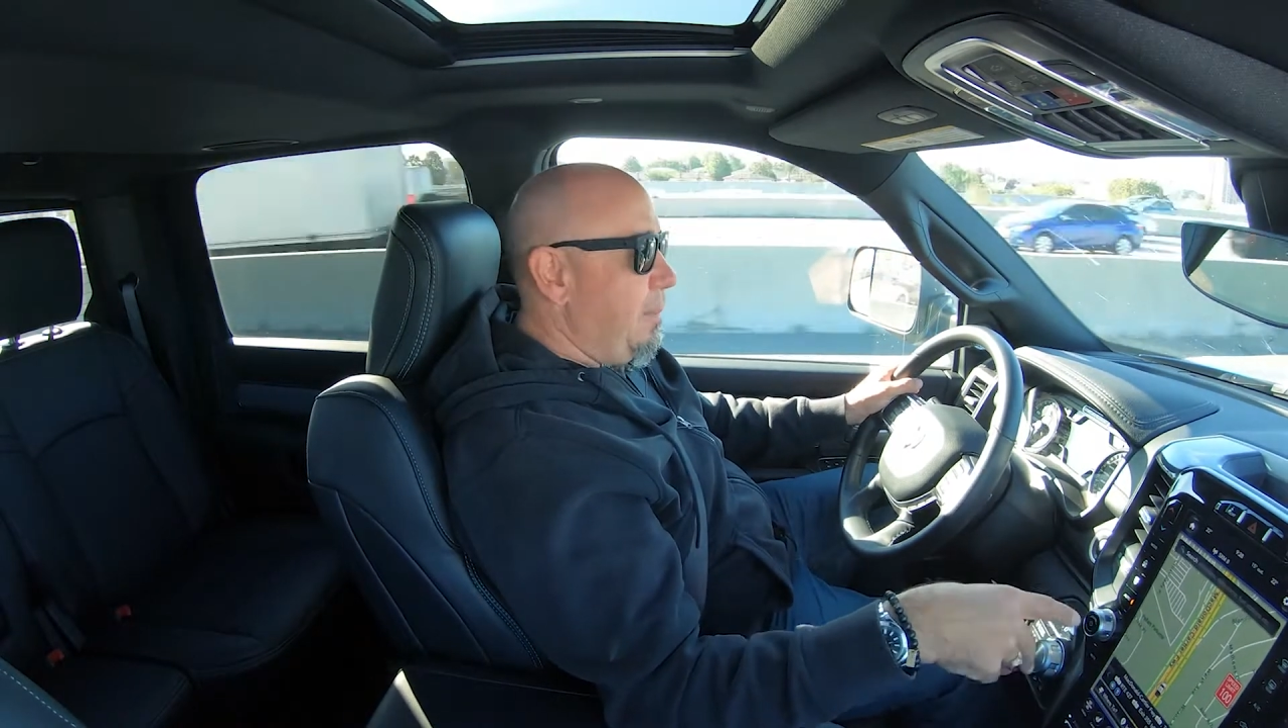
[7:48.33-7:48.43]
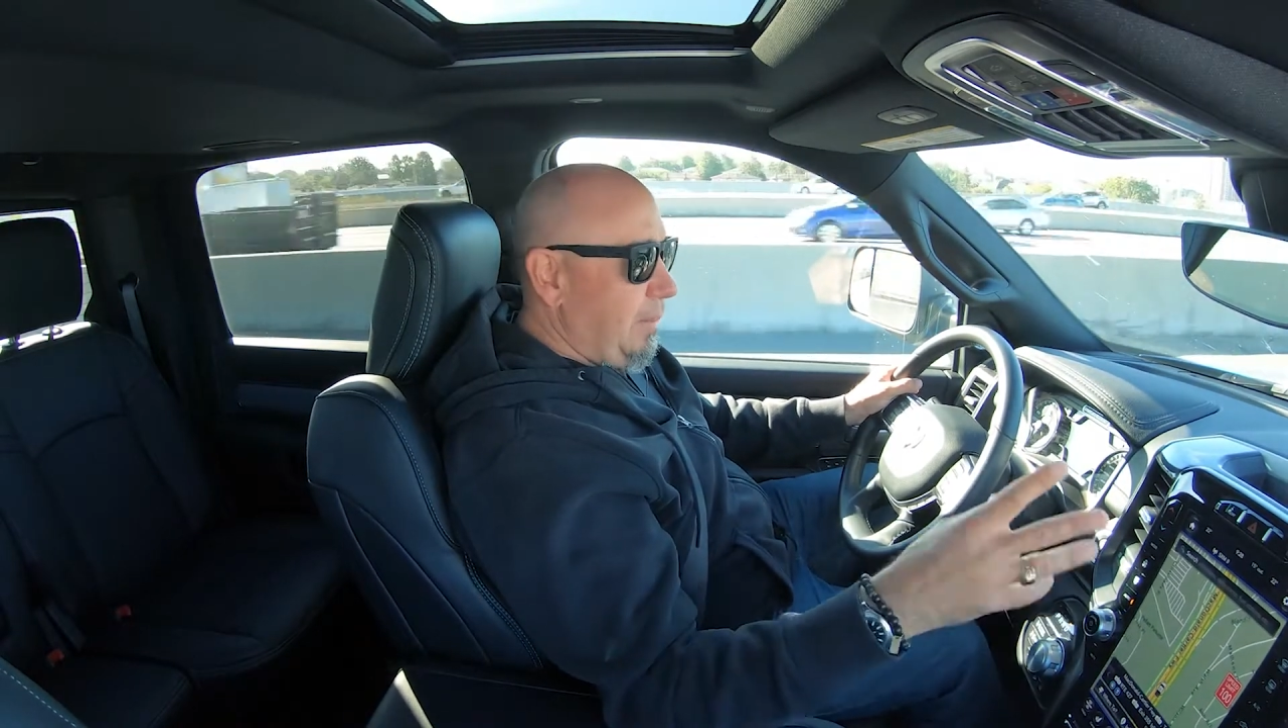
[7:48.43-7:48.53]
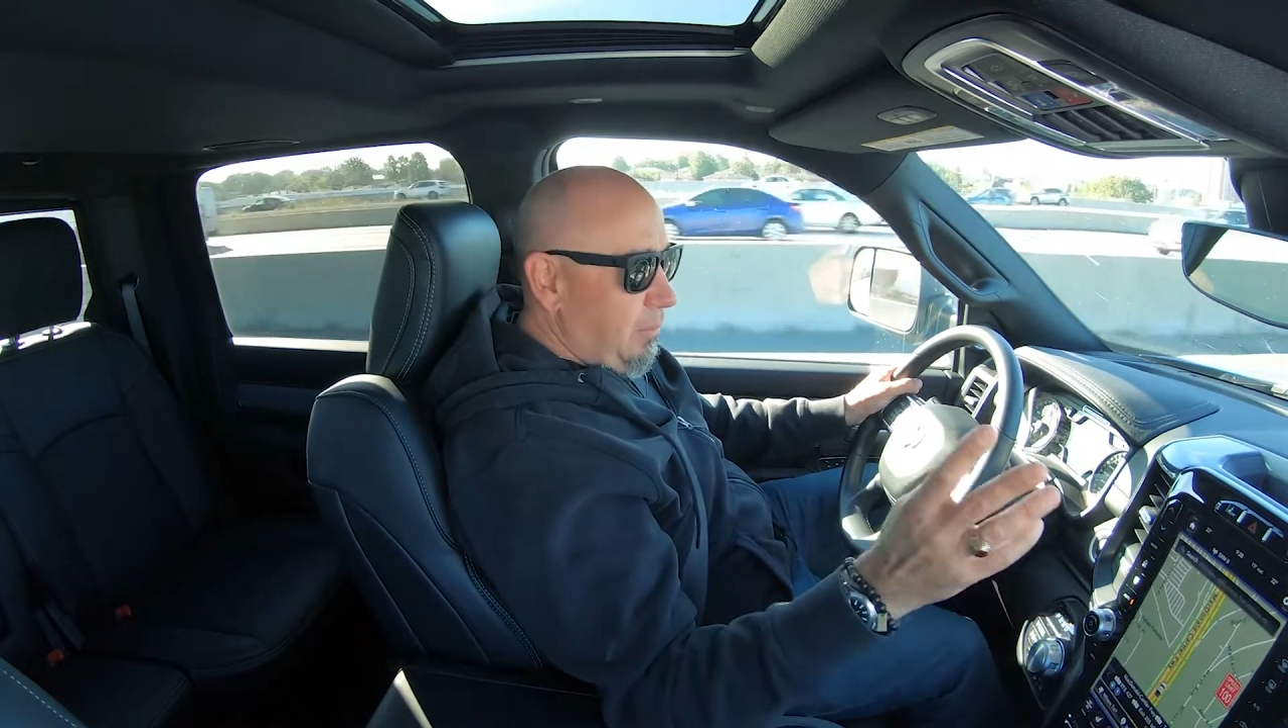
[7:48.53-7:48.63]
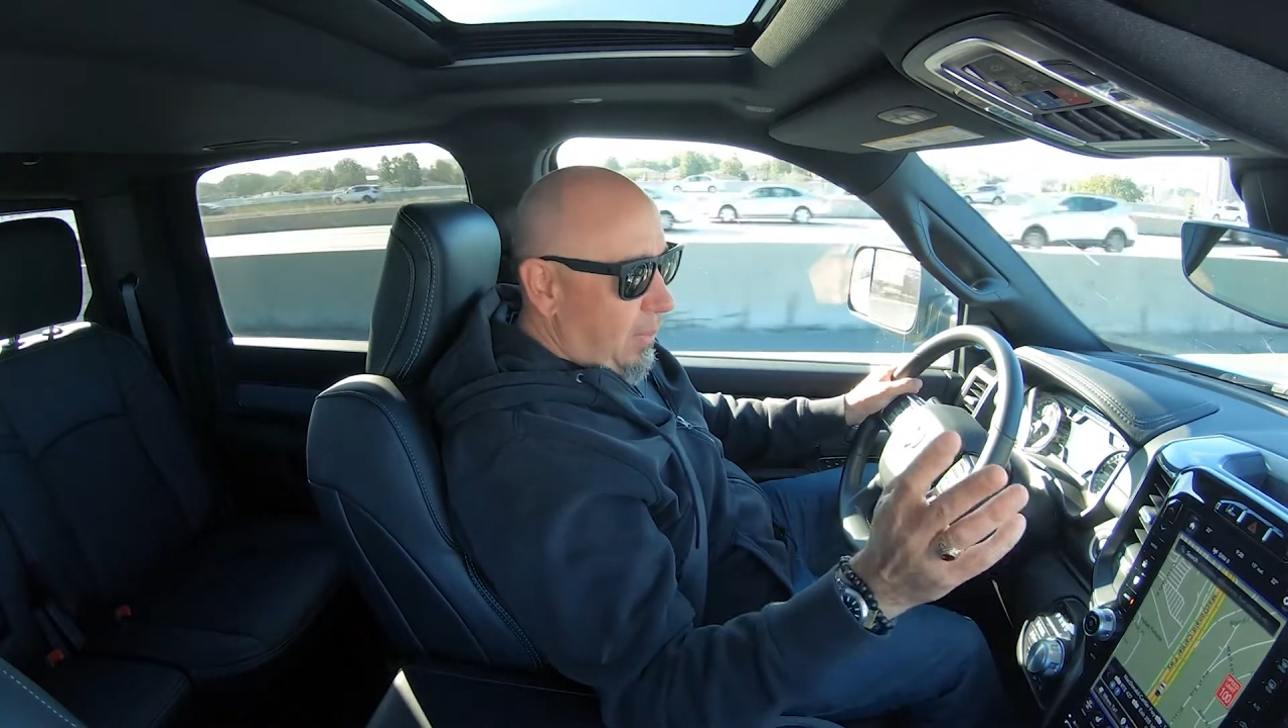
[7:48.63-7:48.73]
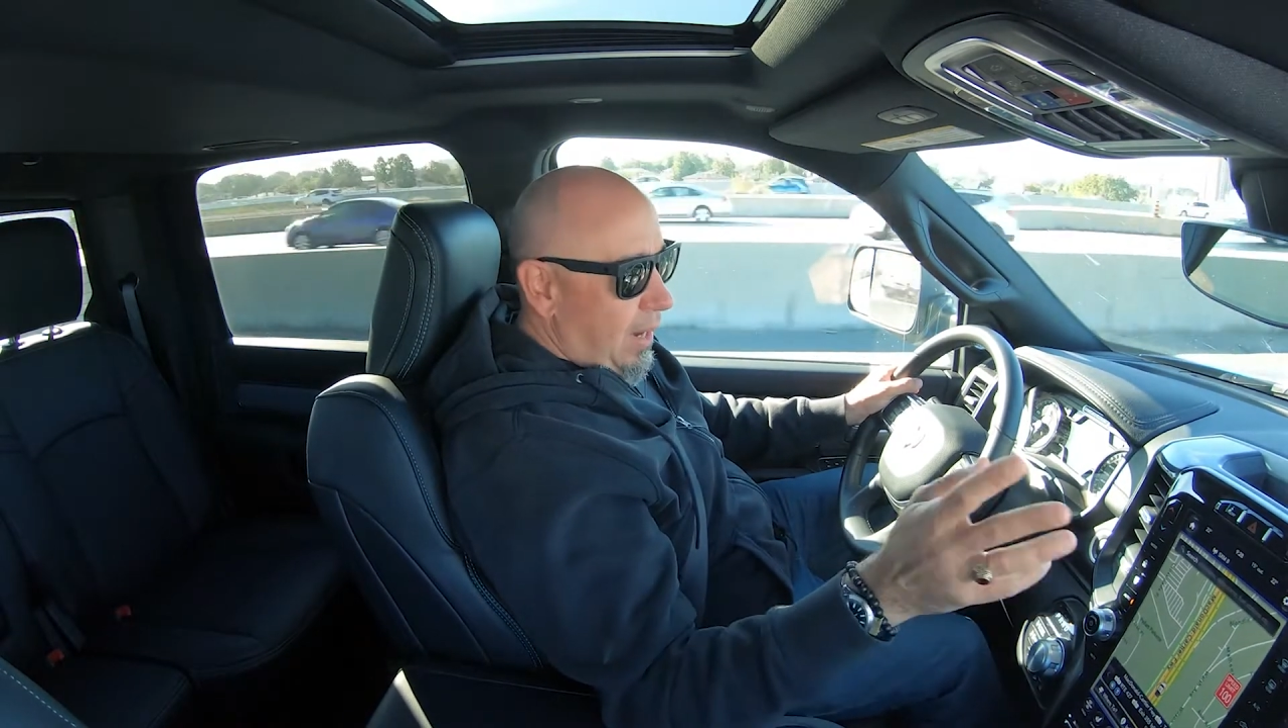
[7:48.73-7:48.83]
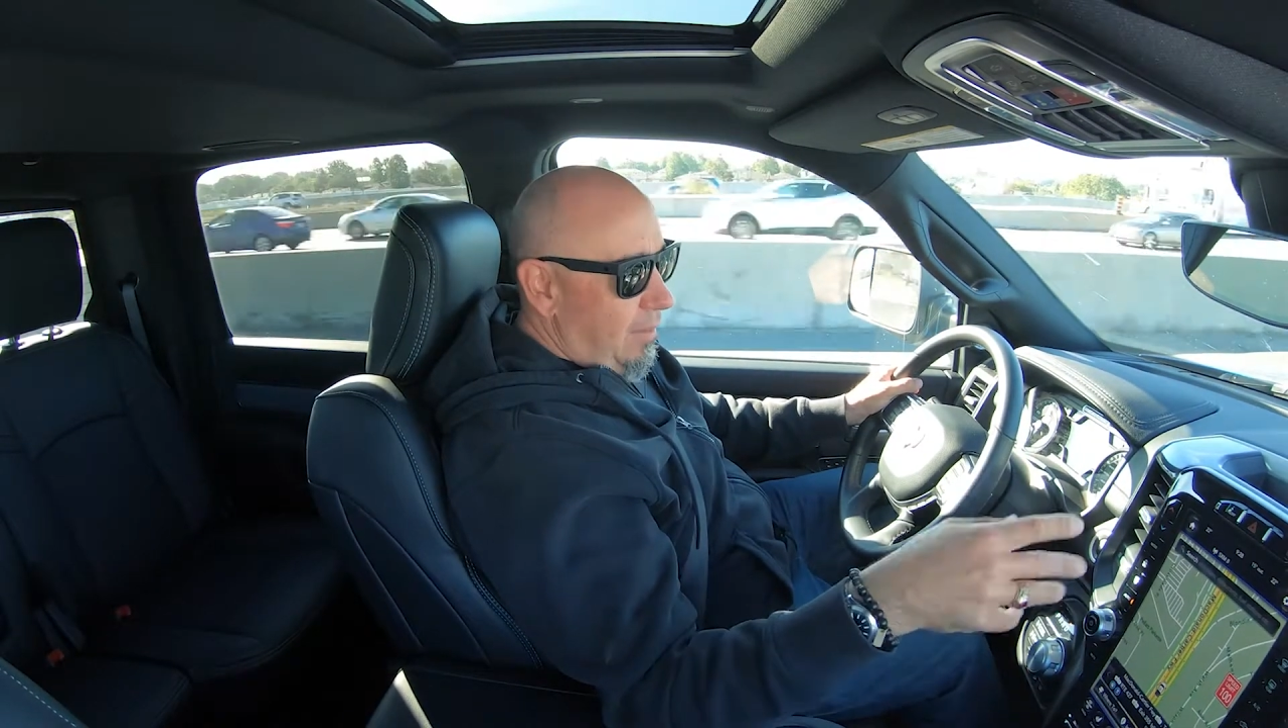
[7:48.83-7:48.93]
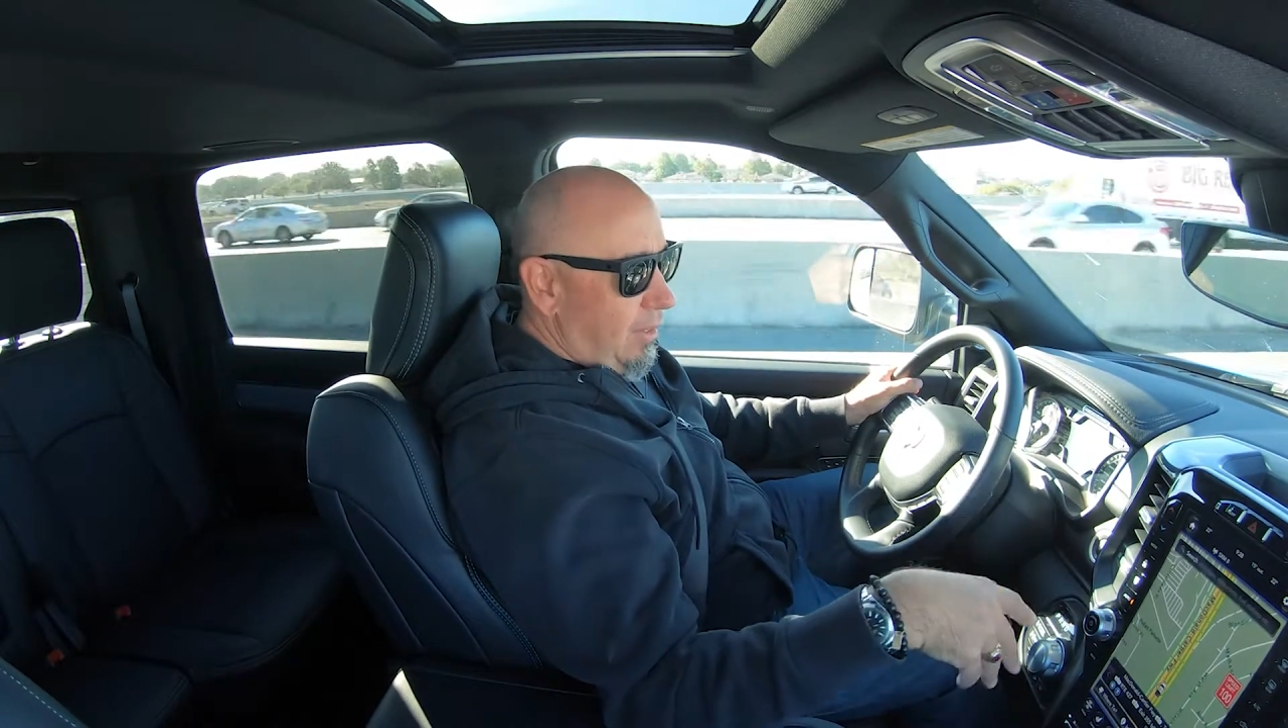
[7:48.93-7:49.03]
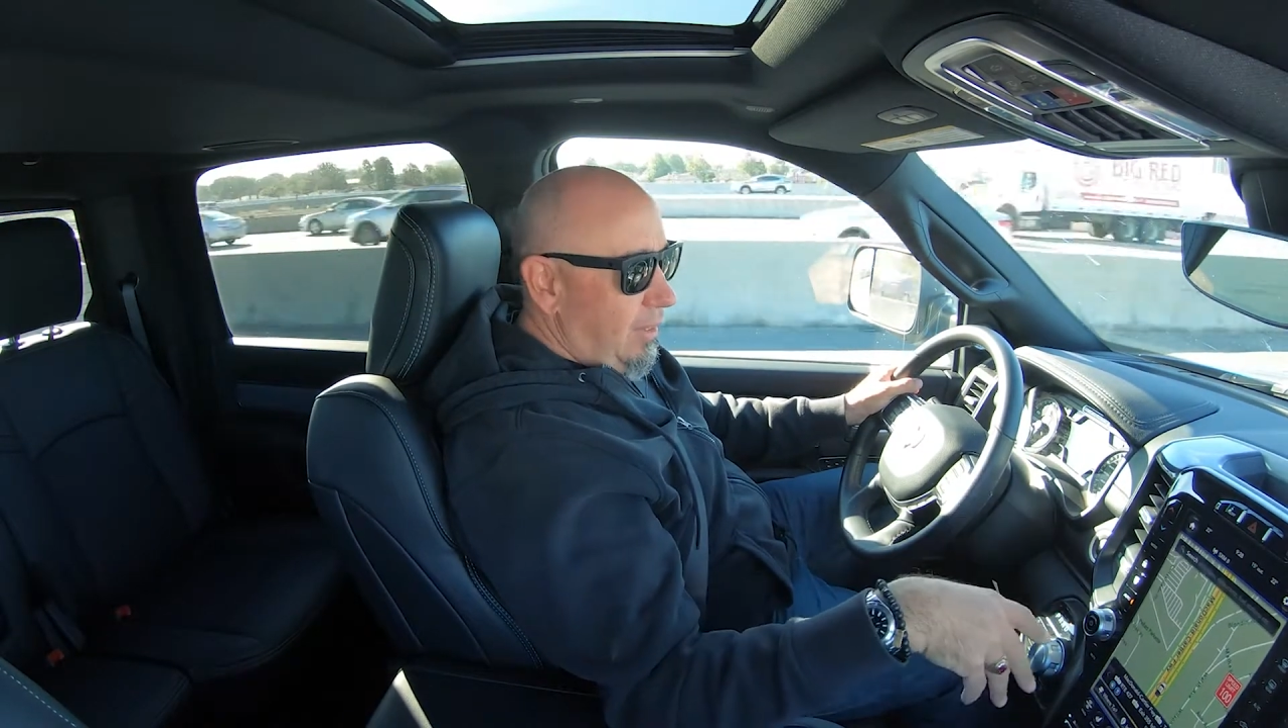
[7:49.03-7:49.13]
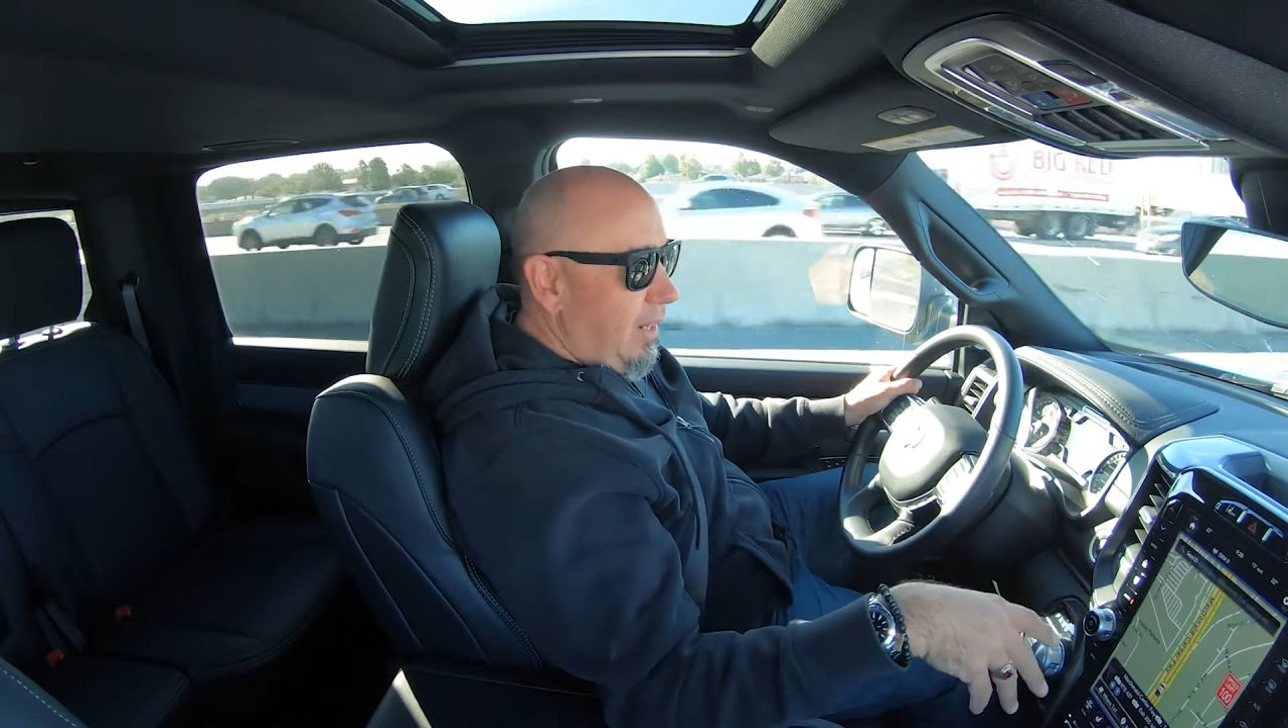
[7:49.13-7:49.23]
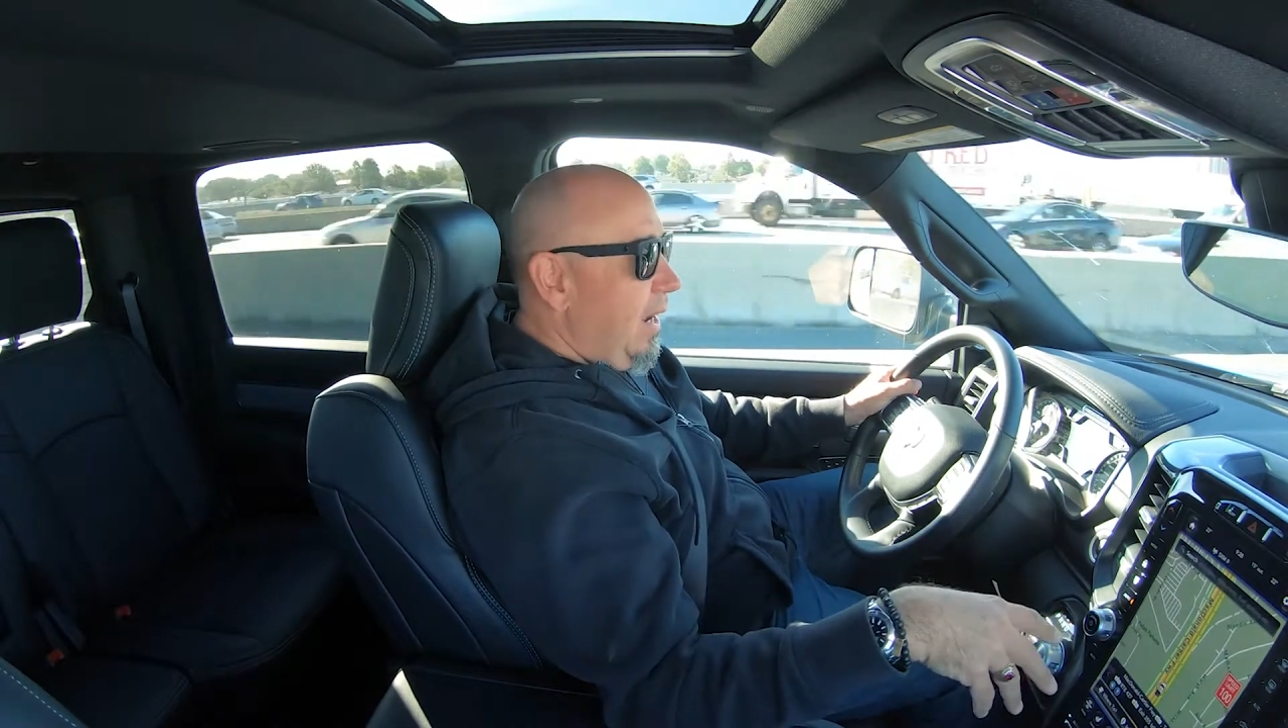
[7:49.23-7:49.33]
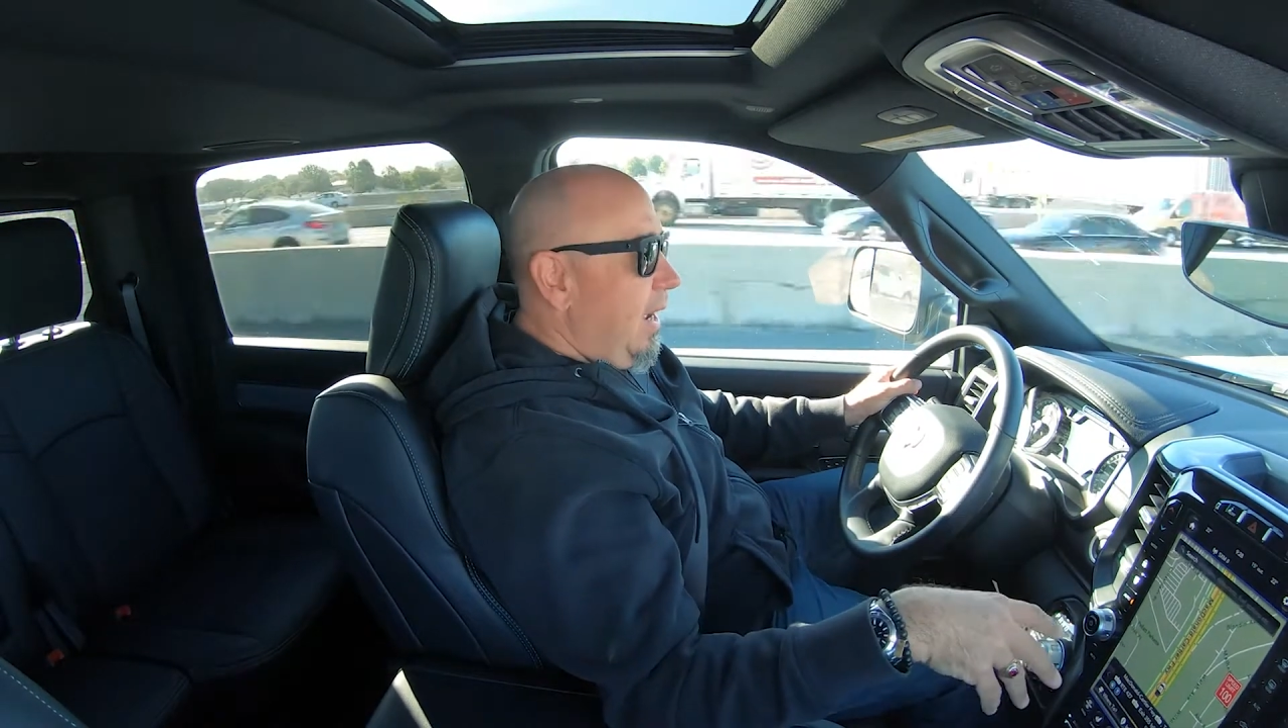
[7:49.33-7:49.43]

but whatever.